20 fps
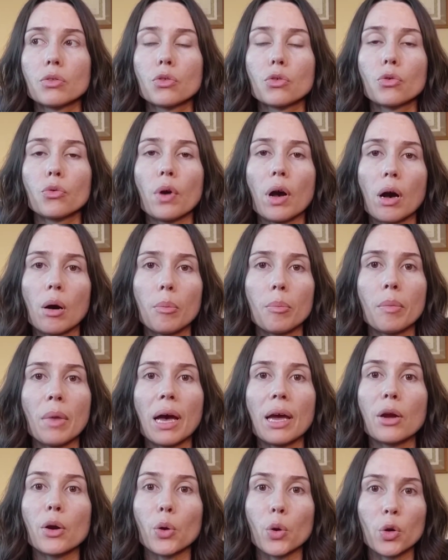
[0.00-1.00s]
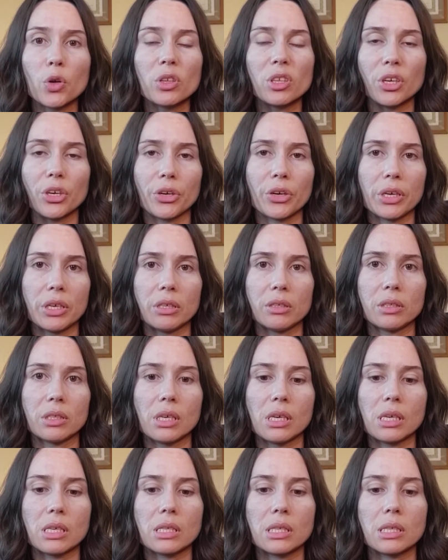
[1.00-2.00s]
throughout my earlier
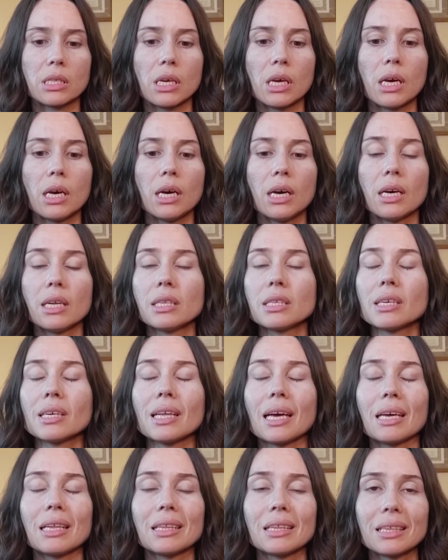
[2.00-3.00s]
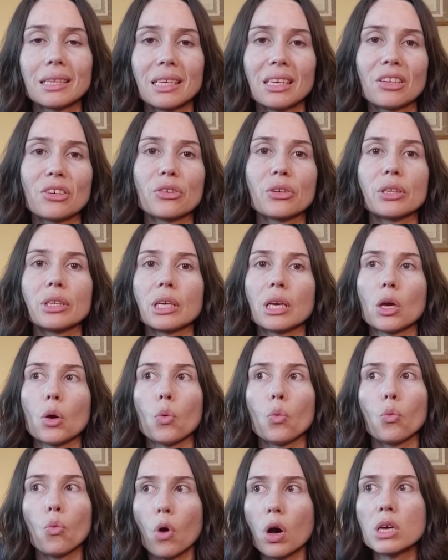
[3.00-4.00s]
illness until I
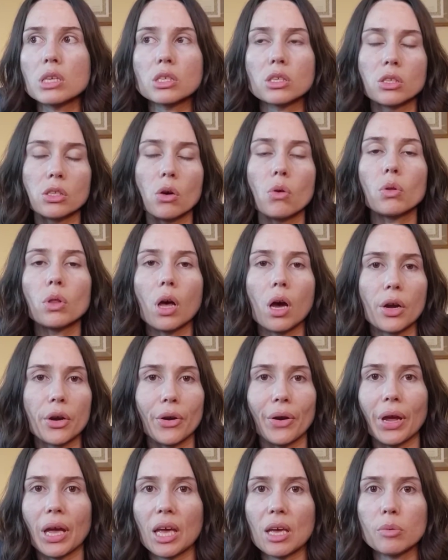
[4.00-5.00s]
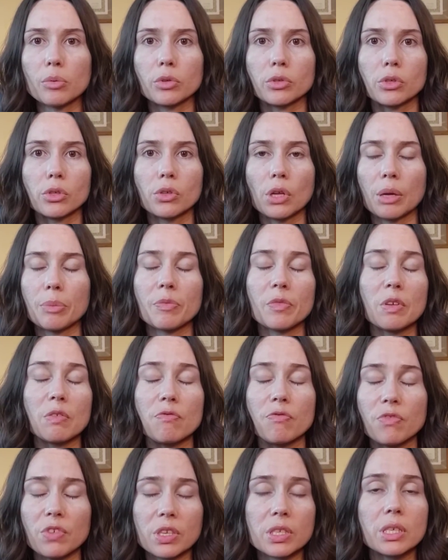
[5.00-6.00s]
literally was no longer able to, I
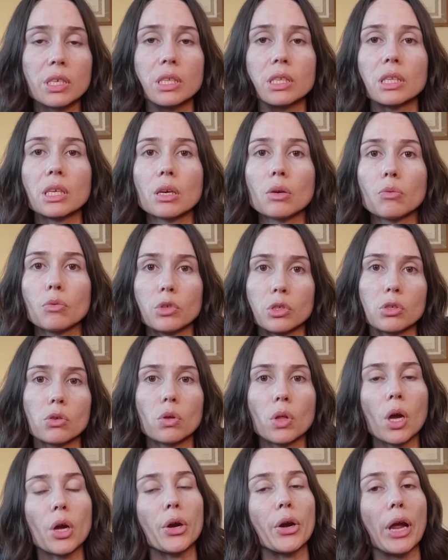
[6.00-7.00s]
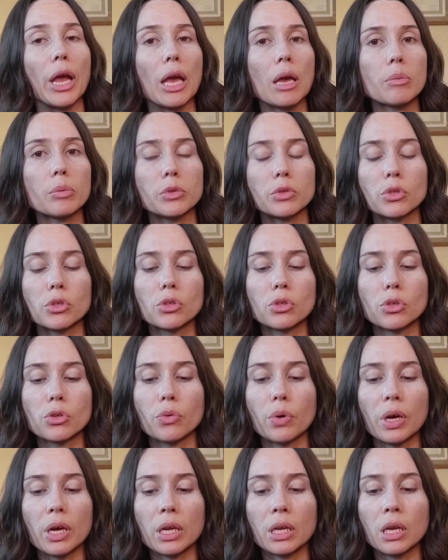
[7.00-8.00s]
mean, physically was no longer able to
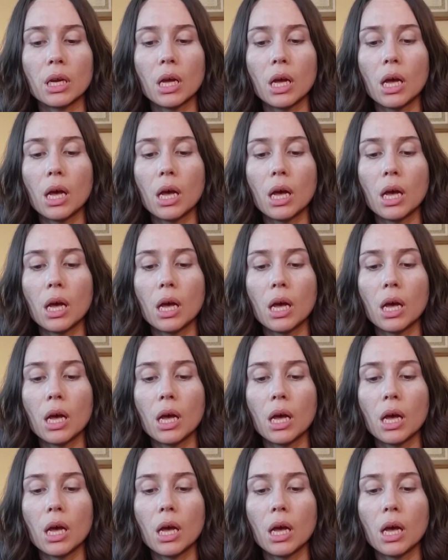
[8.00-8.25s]
do it.